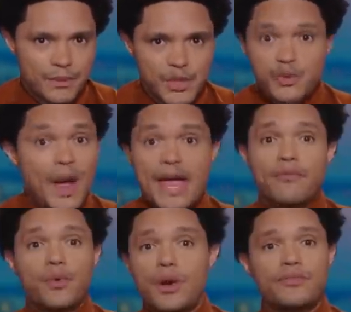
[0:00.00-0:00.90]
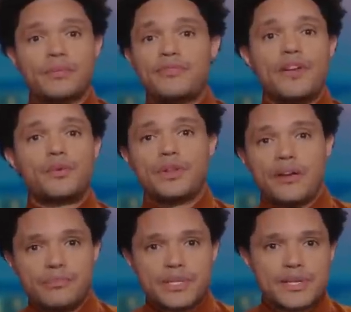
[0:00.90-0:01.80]
which is why everyone from the federal
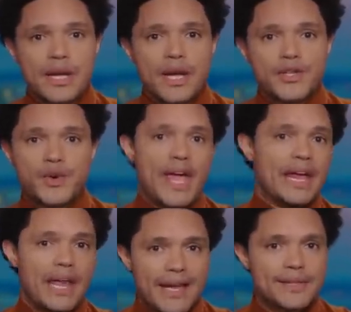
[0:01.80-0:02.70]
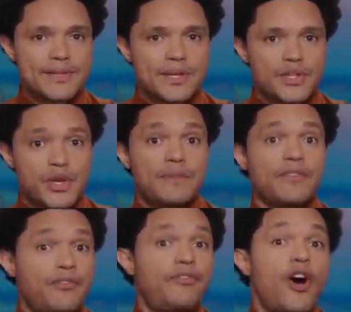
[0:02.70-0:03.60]
government to airlines to
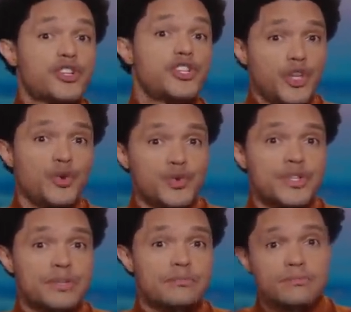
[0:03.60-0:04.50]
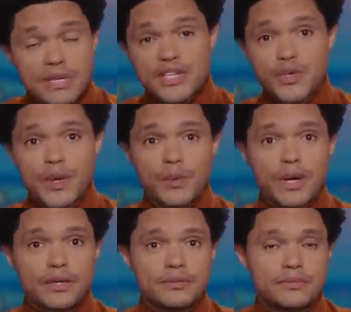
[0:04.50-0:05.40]
even Fox News is doing one.